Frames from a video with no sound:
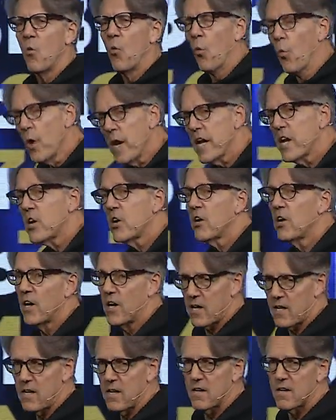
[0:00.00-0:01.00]
We
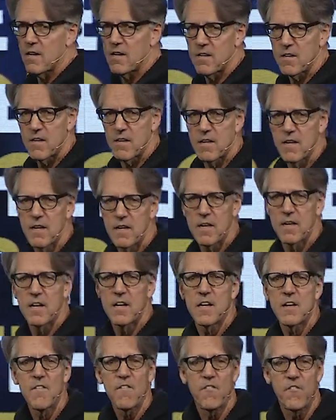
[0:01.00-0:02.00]
could
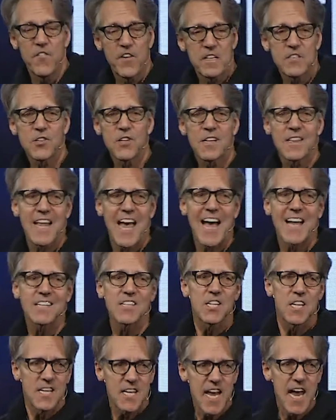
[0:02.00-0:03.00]
visit that
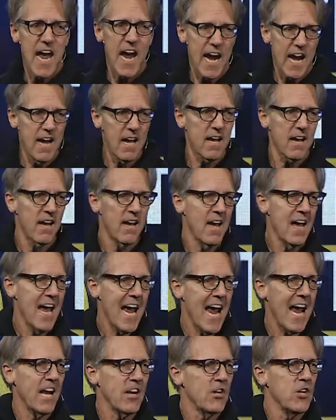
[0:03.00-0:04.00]
today,
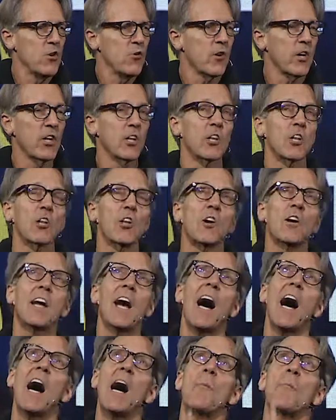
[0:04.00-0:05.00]
and you can
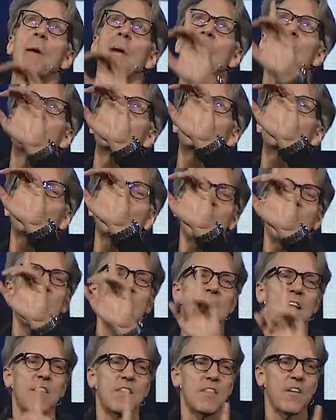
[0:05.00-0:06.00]
look up and
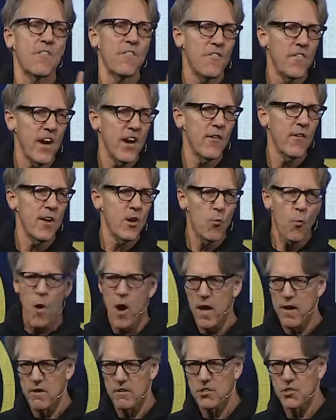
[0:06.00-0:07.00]
see the very
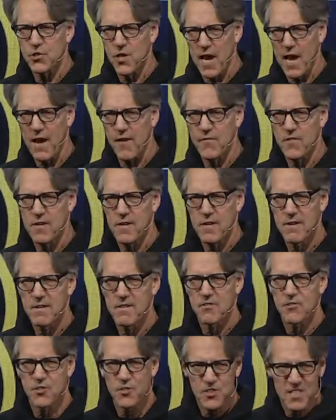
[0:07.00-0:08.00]
water shaft
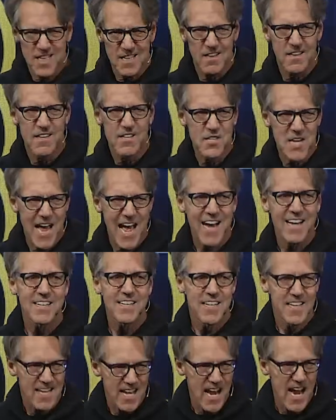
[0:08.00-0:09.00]
still
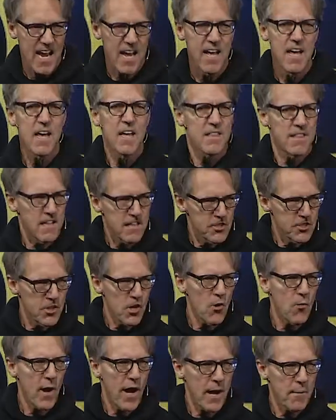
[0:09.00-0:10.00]
intact today that
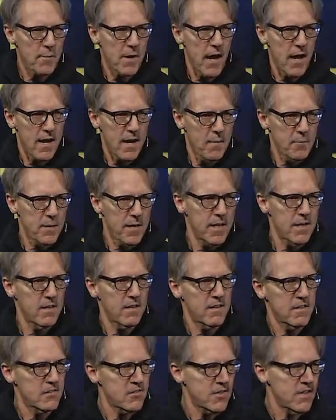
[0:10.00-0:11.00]
Joab got up into
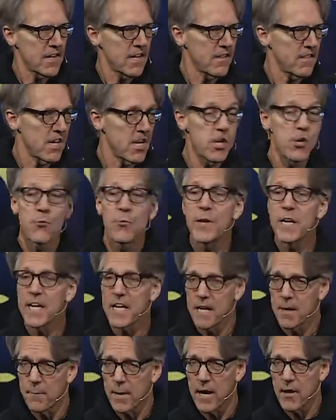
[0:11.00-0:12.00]
the city that you're
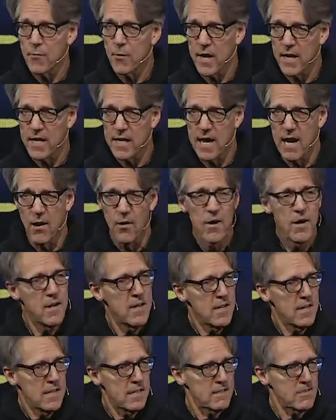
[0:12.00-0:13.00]
reading about right now
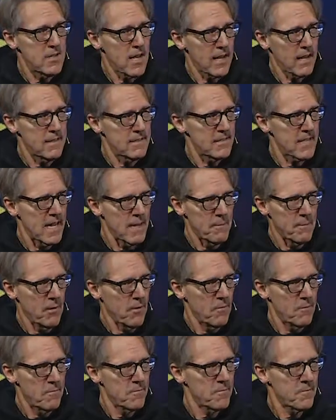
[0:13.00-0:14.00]
in Second Samuel.